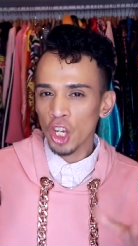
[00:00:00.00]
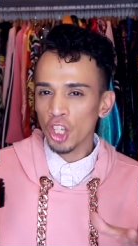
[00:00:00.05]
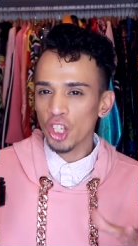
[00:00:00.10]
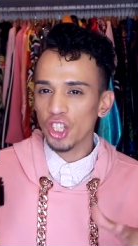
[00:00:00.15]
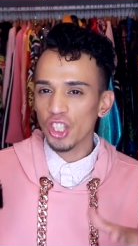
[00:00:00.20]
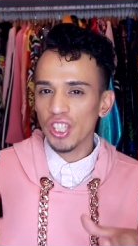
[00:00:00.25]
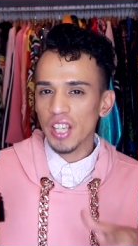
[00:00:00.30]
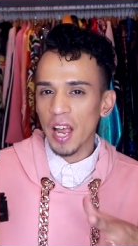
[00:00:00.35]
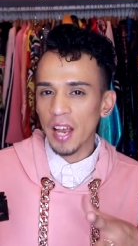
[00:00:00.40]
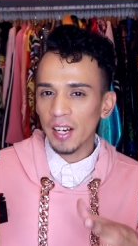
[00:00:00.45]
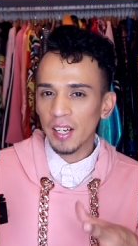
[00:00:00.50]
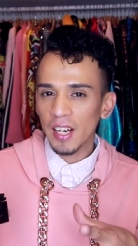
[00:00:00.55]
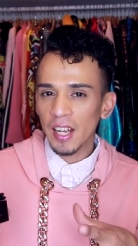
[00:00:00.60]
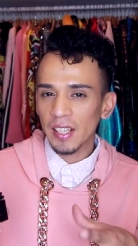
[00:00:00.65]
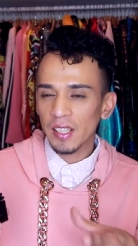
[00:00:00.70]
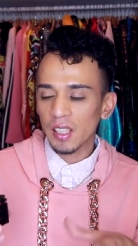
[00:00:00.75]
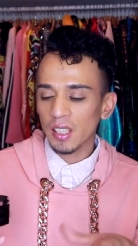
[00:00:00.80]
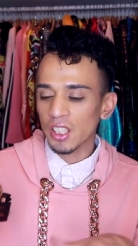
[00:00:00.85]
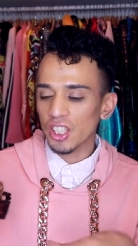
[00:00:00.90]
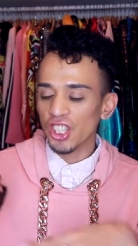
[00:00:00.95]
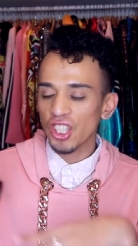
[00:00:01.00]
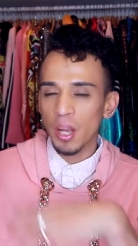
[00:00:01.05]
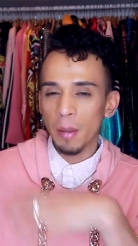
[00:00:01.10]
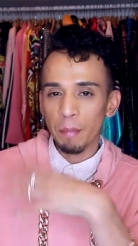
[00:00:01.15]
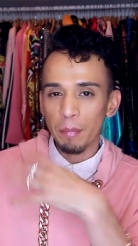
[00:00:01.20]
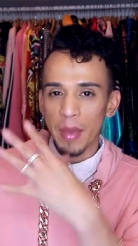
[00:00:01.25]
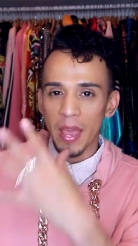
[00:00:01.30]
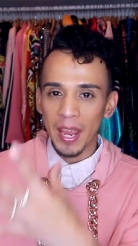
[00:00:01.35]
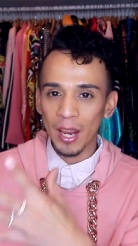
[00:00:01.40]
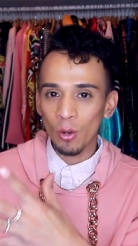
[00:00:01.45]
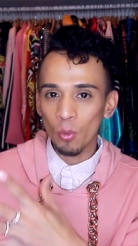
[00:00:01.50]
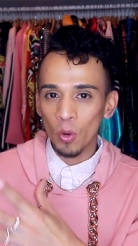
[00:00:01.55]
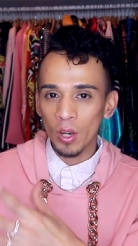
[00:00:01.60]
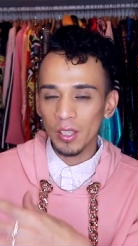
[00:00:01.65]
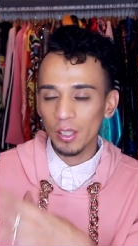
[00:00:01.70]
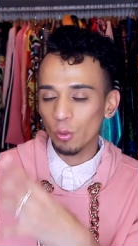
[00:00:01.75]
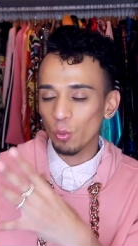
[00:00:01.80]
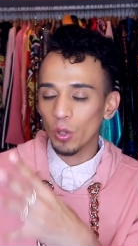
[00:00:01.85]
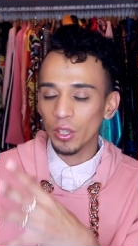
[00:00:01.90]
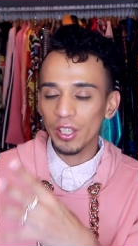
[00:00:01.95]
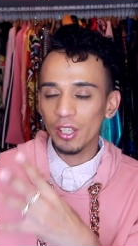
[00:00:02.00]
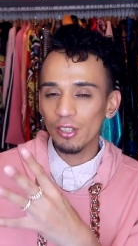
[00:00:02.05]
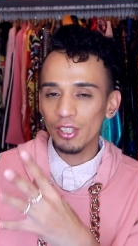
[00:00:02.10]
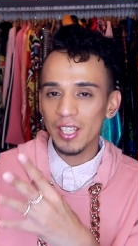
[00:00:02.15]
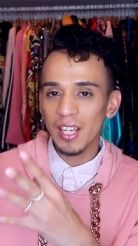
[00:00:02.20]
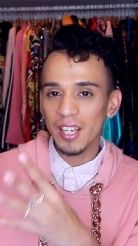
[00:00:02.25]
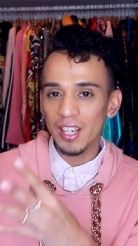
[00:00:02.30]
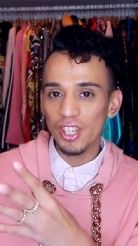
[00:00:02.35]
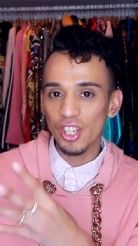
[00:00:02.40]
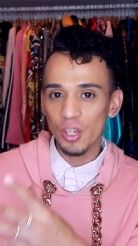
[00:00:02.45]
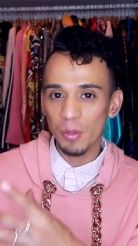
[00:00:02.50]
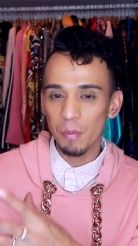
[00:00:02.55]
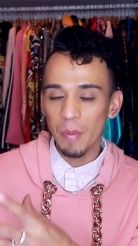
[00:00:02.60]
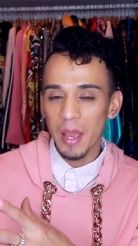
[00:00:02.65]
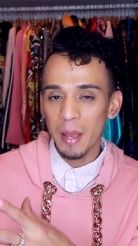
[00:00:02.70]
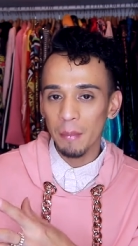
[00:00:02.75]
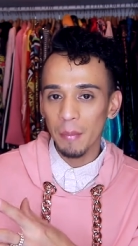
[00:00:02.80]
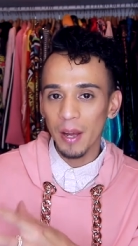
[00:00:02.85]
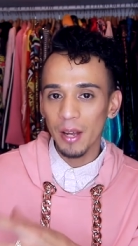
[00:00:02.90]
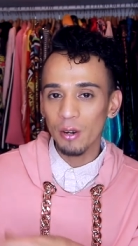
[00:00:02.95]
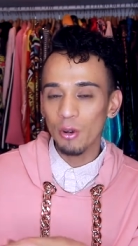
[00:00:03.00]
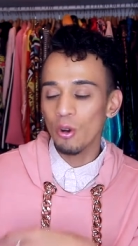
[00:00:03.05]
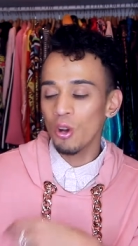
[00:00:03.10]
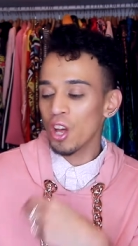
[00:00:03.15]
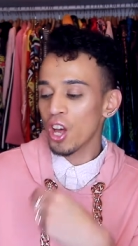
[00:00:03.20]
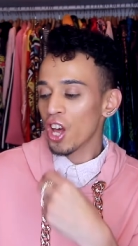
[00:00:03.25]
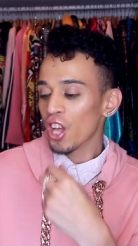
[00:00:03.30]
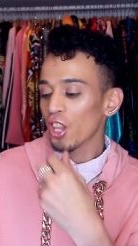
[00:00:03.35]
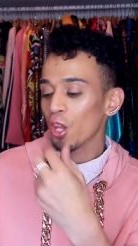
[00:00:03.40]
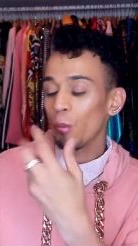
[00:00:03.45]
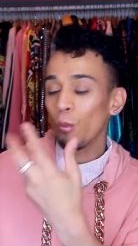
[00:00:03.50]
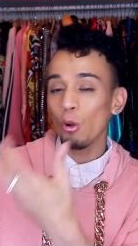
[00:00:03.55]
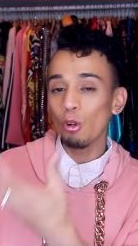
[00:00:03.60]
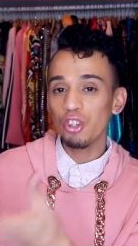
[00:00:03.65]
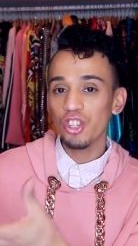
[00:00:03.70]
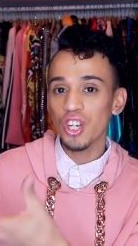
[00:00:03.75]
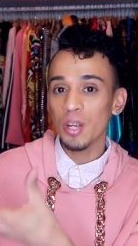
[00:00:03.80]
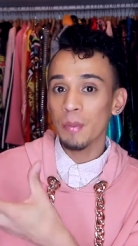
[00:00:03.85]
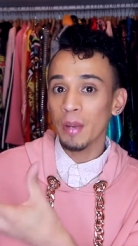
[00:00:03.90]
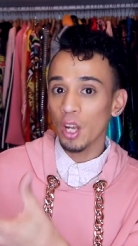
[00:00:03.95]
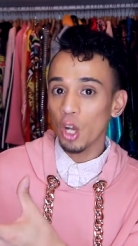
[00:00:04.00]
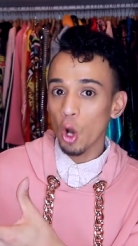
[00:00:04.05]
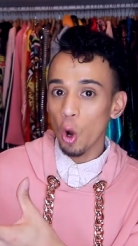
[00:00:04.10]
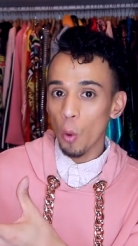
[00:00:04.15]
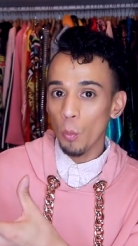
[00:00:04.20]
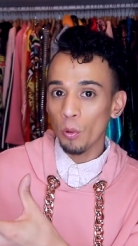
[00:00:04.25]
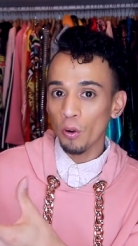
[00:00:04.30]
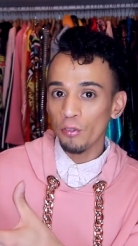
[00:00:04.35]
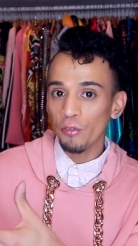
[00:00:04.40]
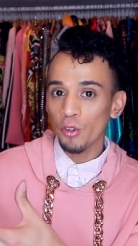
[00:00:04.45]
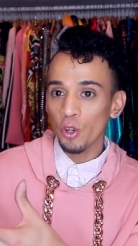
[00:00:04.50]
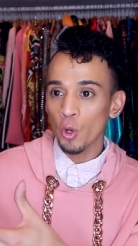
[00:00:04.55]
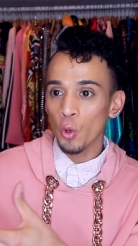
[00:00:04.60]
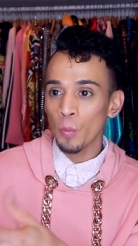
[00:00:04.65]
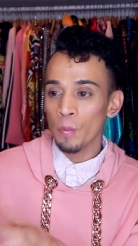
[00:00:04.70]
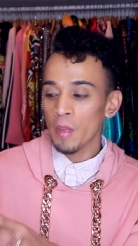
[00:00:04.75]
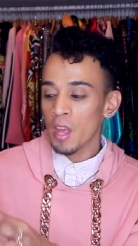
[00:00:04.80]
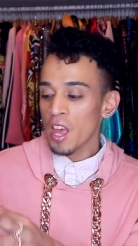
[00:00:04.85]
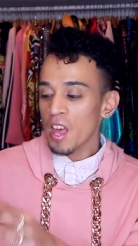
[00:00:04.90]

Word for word: just kind of like the champagne one, the one that looks like in a champagne bottle, the Molsheim & Co perfume.